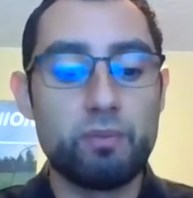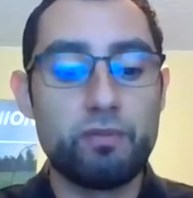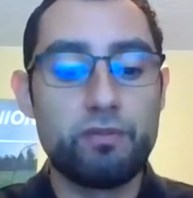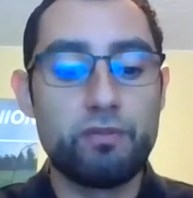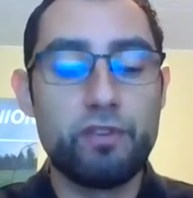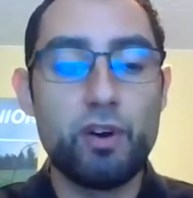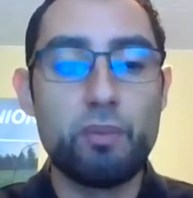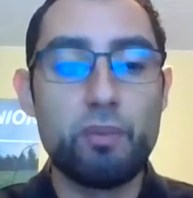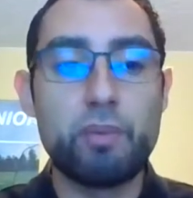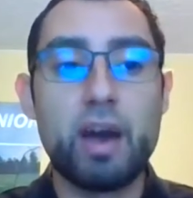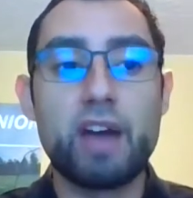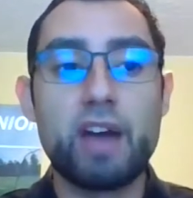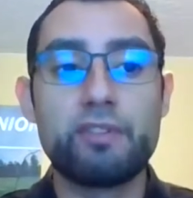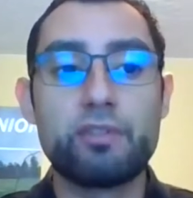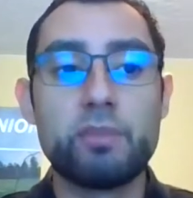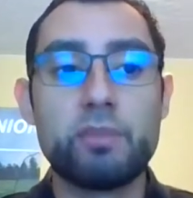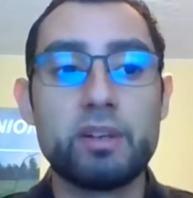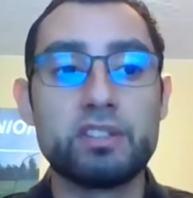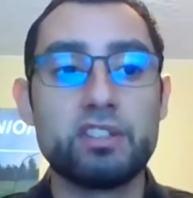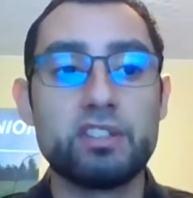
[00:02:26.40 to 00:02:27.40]
felt bad
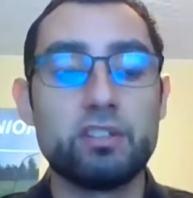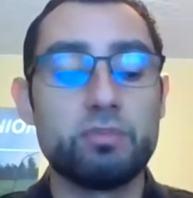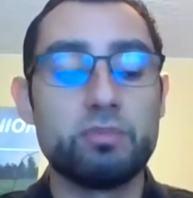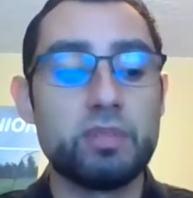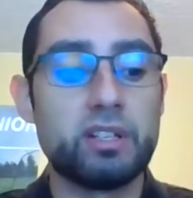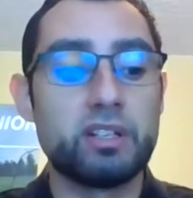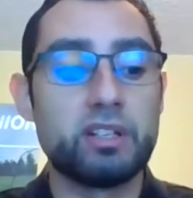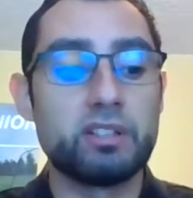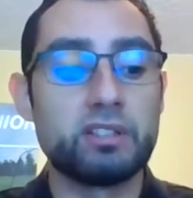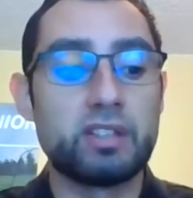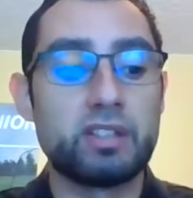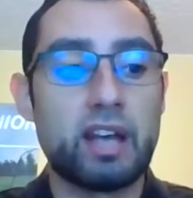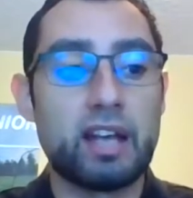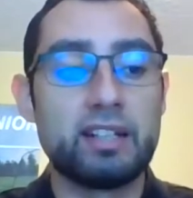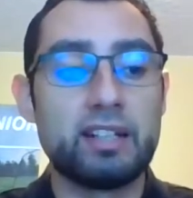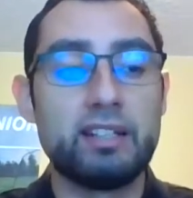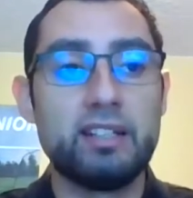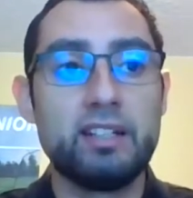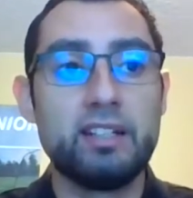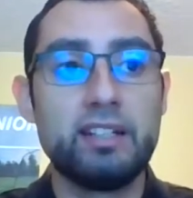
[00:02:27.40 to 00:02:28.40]
for myself because I
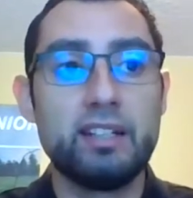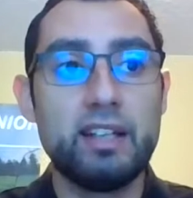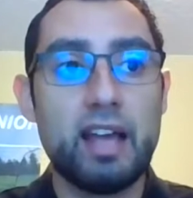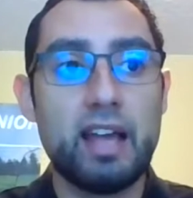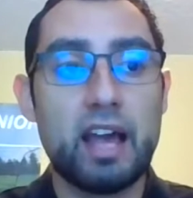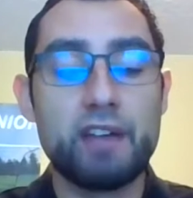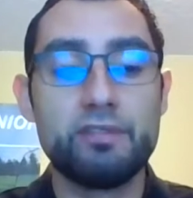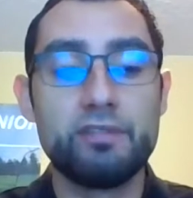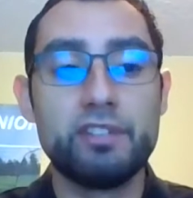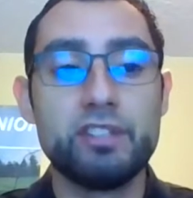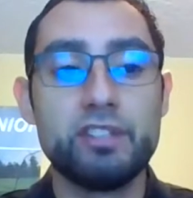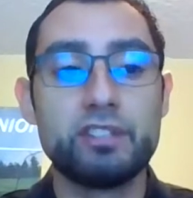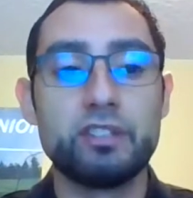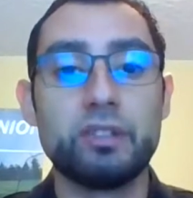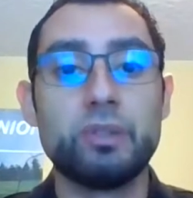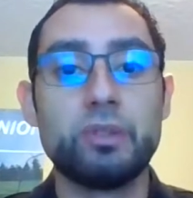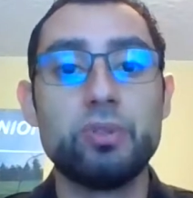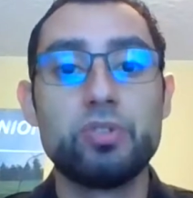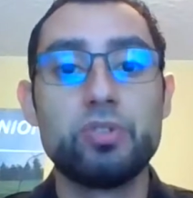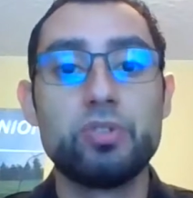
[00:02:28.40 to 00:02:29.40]
didn't have the
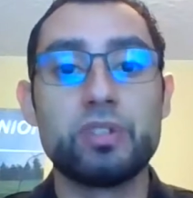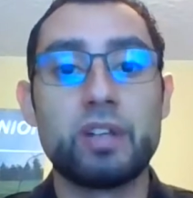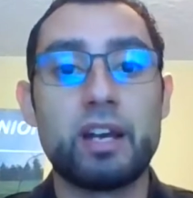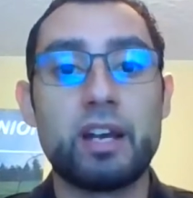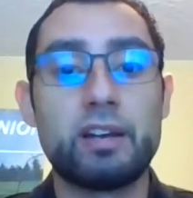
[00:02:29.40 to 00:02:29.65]
solution.